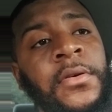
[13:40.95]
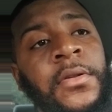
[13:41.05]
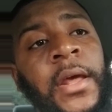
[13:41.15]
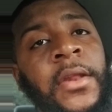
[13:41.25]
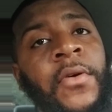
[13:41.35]

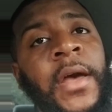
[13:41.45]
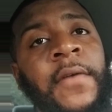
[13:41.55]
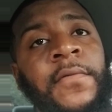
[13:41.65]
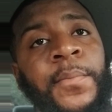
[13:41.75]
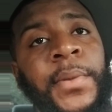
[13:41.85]
They don't
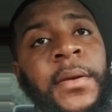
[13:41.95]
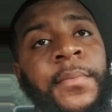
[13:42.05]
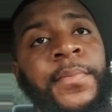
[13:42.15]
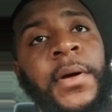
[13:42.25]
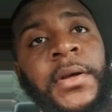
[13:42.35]
have the big
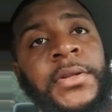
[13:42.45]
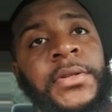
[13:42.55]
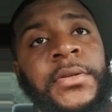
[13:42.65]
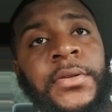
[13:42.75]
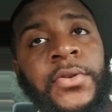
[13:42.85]

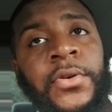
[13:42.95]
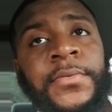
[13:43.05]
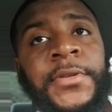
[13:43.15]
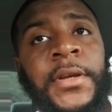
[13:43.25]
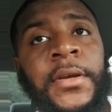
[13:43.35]
bunch. You know what I'm
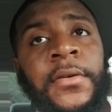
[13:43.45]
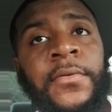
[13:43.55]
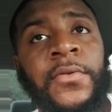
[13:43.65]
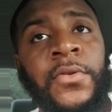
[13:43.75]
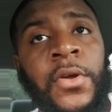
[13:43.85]
saying?
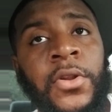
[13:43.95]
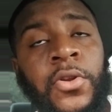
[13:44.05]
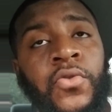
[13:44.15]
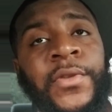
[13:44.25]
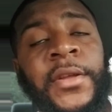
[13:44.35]
The
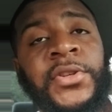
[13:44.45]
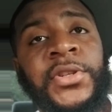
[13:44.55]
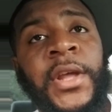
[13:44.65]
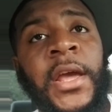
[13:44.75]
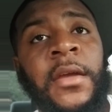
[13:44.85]
dudes I just
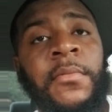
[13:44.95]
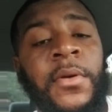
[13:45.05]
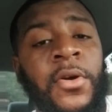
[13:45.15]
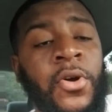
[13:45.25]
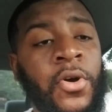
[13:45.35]
named,
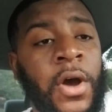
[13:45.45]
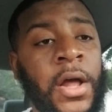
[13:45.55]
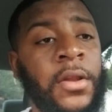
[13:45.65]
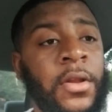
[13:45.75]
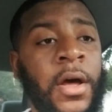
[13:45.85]

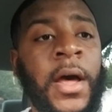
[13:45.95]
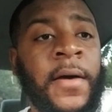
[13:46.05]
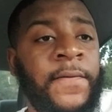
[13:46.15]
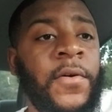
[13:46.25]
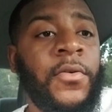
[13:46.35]
I
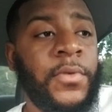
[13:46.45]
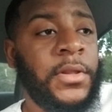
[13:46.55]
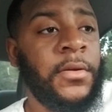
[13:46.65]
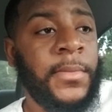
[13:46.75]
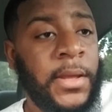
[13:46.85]
fuck with
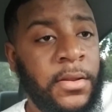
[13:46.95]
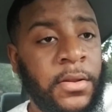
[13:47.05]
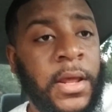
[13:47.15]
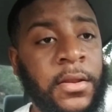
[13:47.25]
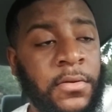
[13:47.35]
them.
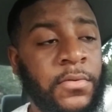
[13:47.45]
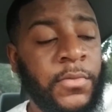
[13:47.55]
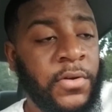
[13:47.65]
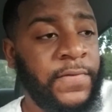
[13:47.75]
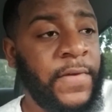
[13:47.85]
They some
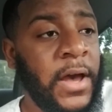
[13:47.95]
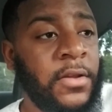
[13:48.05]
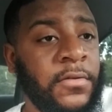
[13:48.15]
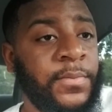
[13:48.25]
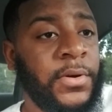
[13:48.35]
good
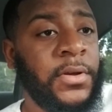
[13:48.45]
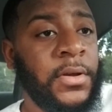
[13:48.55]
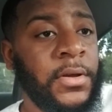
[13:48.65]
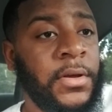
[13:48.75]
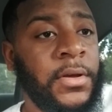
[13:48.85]
fighters, but
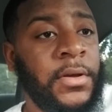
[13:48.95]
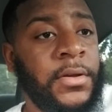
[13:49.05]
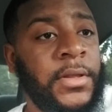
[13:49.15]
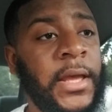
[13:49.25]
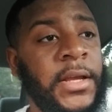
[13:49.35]

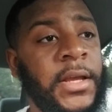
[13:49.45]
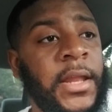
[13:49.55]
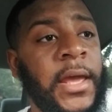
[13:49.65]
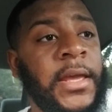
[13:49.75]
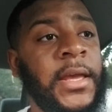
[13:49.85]

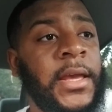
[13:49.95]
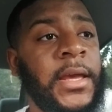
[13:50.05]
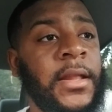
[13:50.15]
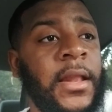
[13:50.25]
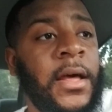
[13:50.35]
they can
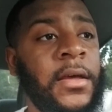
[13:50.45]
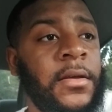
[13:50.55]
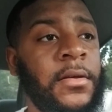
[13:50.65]
get like,